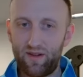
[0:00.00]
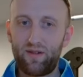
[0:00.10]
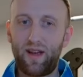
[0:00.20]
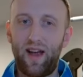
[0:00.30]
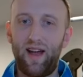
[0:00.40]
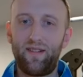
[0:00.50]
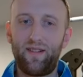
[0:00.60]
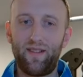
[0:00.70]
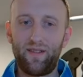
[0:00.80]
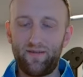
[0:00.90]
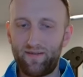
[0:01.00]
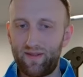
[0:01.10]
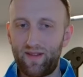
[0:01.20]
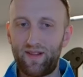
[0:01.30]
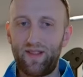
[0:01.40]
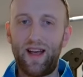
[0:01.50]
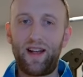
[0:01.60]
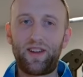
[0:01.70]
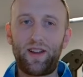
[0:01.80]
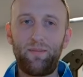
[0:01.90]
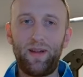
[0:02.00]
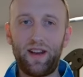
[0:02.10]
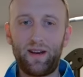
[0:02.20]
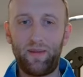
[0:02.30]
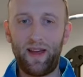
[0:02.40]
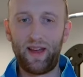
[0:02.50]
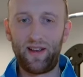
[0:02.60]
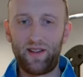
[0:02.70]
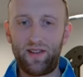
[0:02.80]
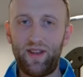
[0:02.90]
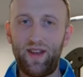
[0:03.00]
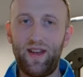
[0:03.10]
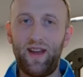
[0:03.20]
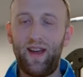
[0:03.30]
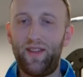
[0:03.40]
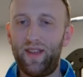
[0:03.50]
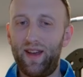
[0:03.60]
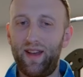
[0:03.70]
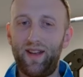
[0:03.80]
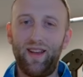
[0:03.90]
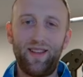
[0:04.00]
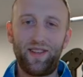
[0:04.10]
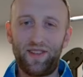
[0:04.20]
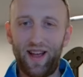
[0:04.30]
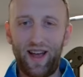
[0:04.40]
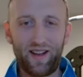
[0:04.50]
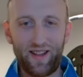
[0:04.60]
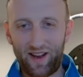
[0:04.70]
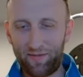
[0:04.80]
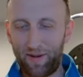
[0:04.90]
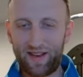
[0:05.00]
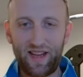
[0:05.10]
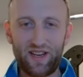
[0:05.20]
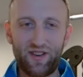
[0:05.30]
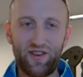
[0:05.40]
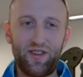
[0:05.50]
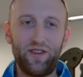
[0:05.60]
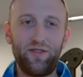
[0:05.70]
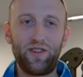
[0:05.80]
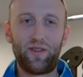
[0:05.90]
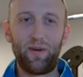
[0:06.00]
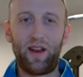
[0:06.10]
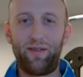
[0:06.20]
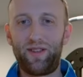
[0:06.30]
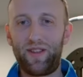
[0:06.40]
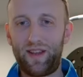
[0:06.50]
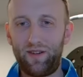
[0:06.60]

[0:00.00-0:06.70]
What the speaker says: You got lots of competing demands and then societal expectations to do just about everything.